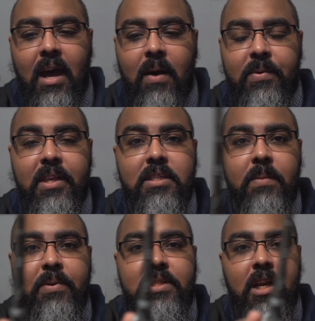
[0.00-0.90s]
With this
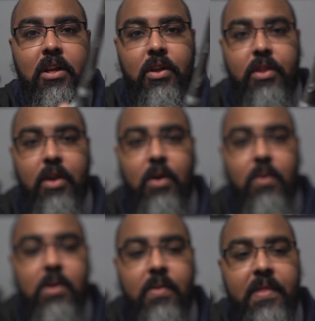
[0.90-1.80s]
in particular,
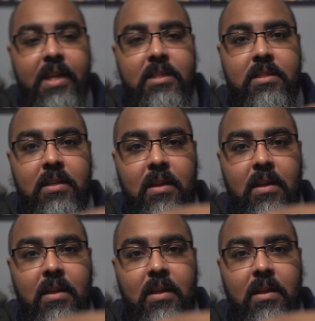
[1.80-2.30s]
though, this